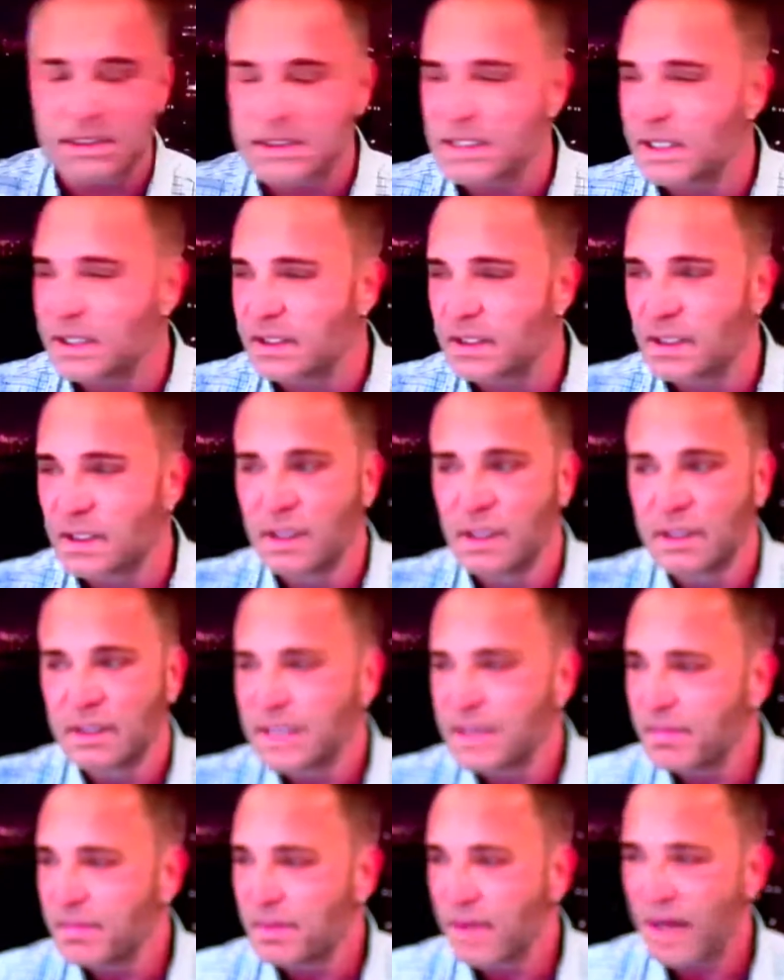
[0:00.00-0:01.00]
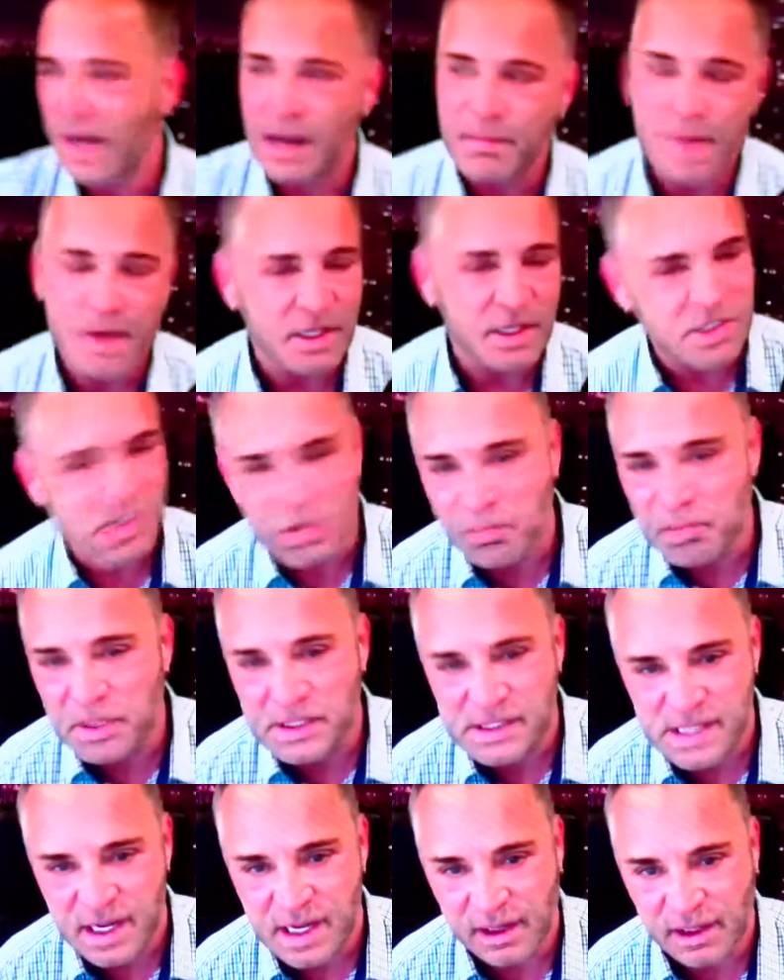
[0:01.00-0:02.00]
It's like, yeah, but I'm not a
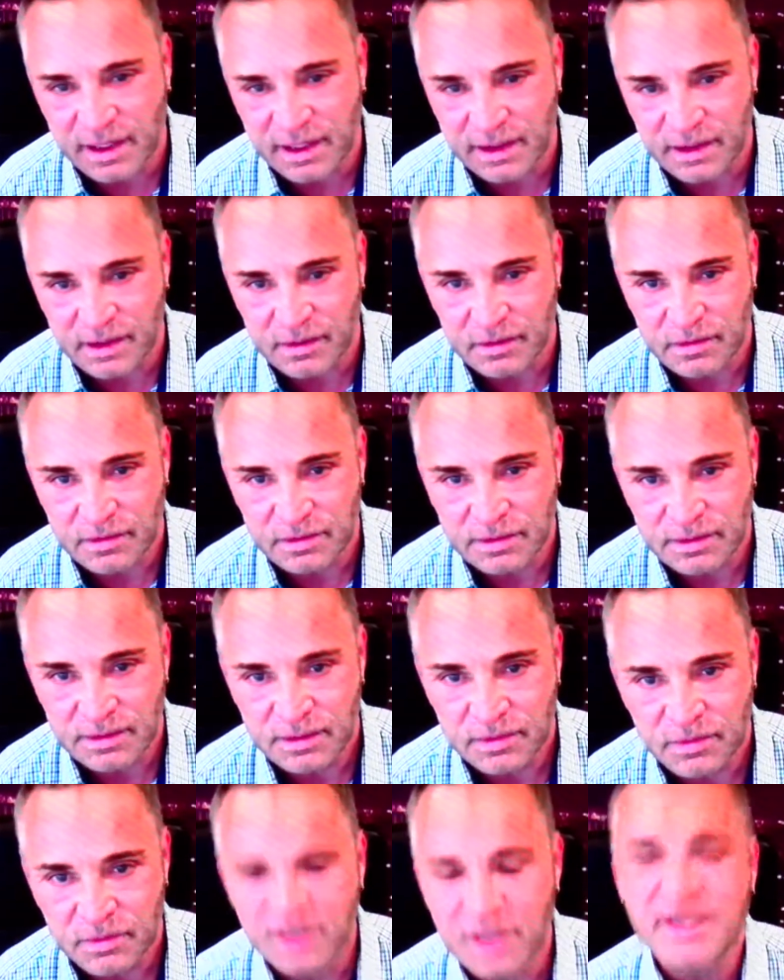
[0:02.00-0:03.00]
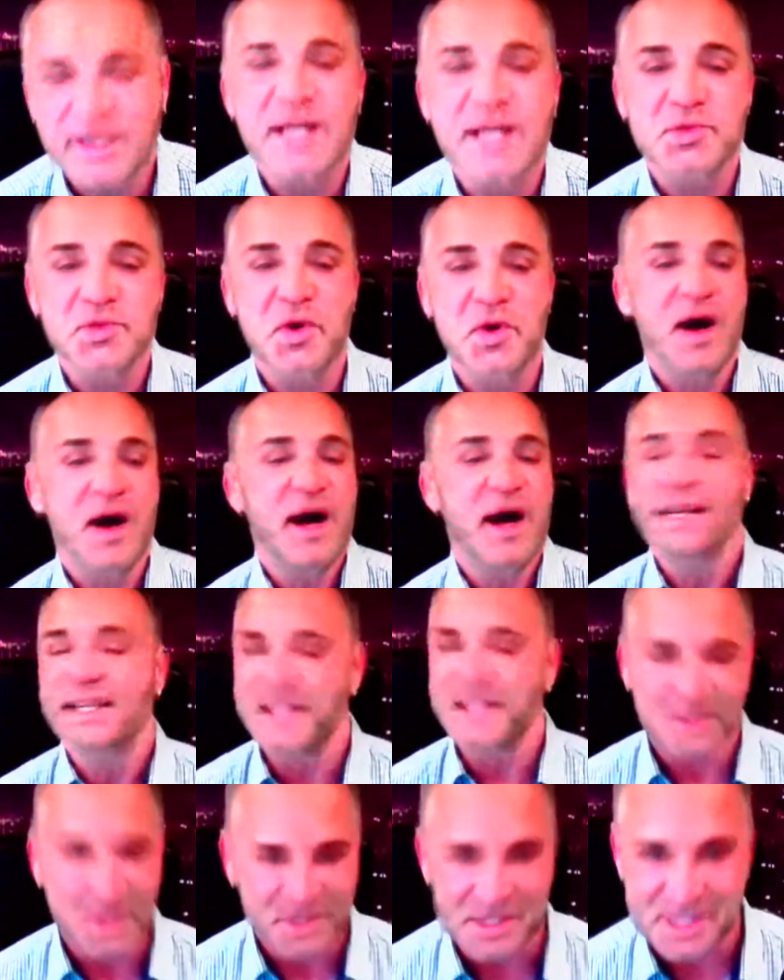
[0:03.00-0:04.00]
superstar like you. Well, guess what? I
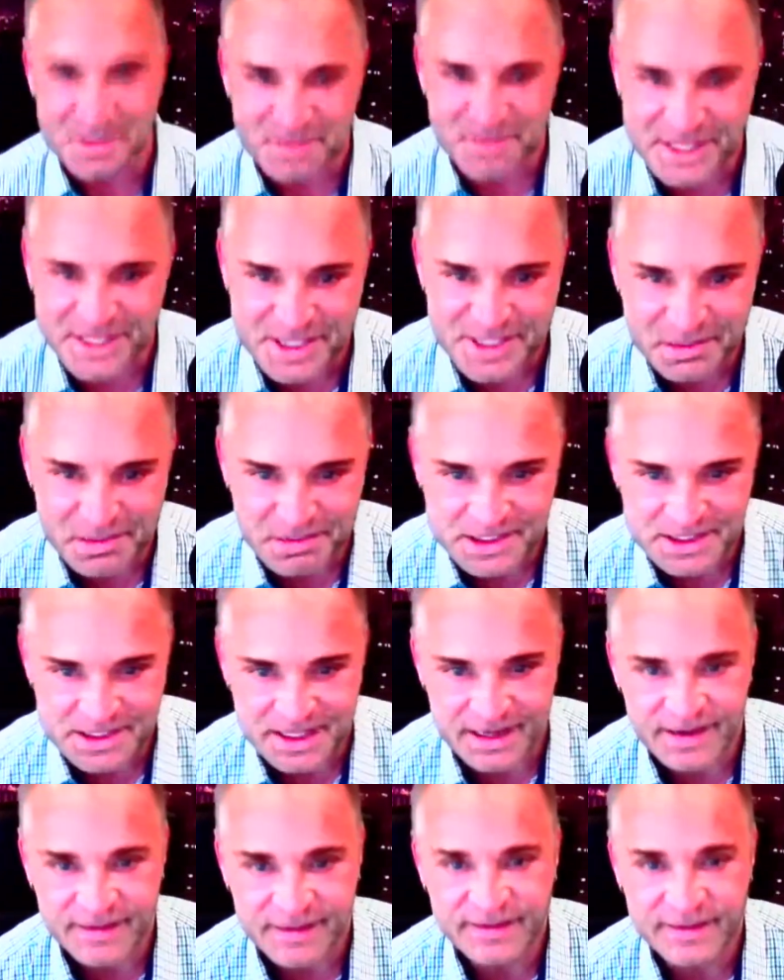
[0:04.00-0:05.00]
didn't used to be a superstar.